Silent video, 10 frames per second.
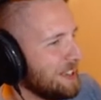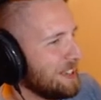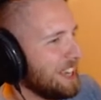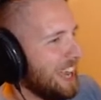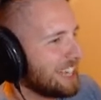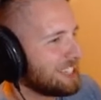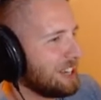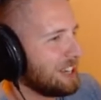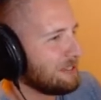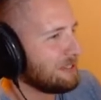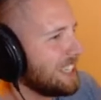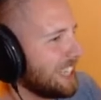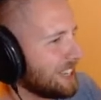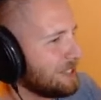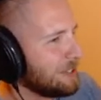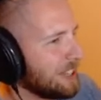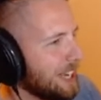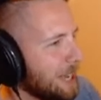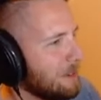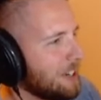Actually, I really like the one that
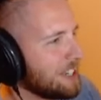I'm on.